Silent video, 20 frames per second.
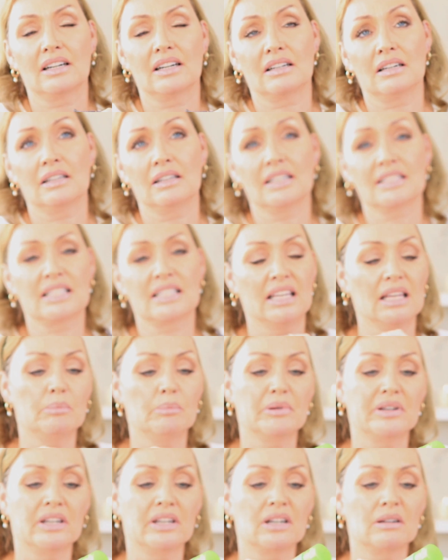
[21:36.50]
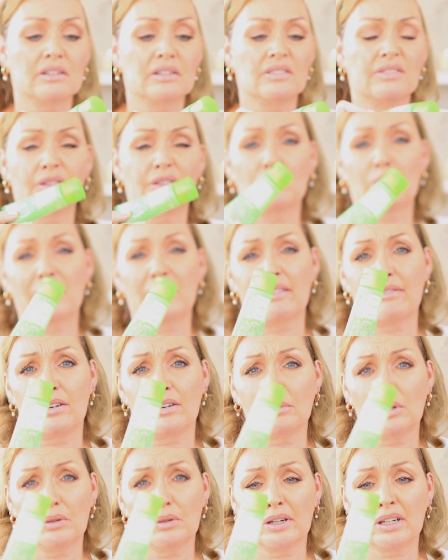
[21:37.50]
that I like to keep in here for wherever
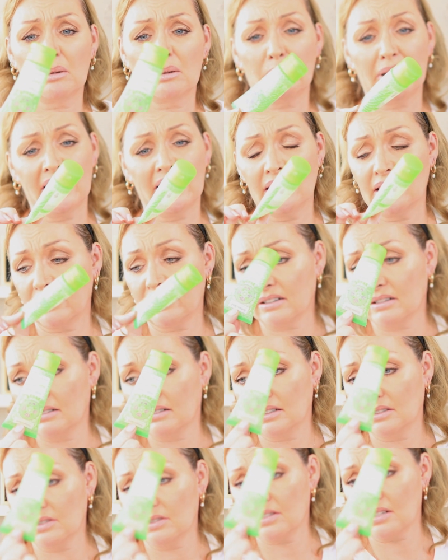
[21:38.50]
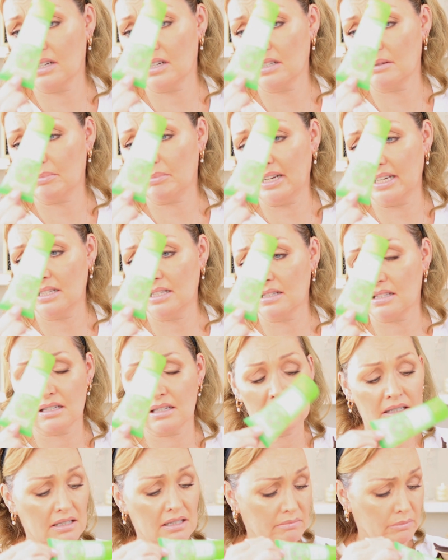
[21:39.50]
I'm going on a plane. They're good size, plane
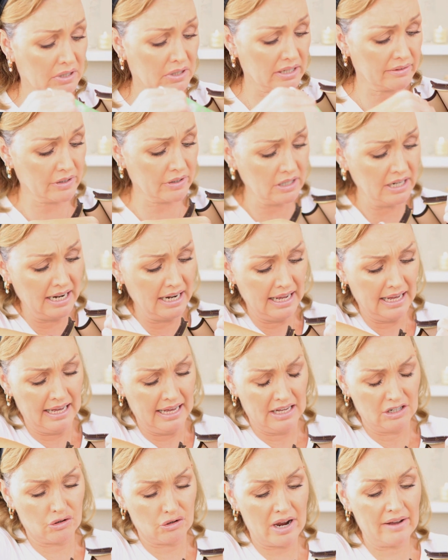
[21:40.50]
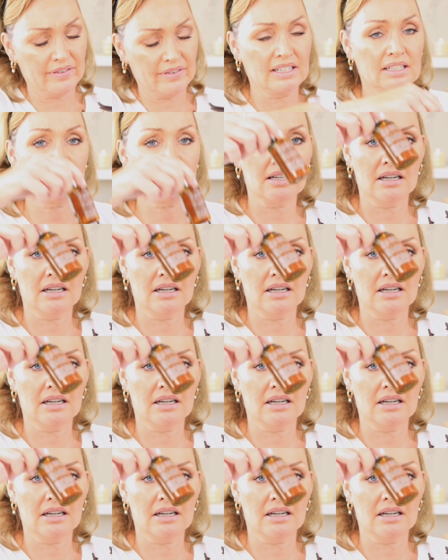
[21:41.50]
size and whatever, traveling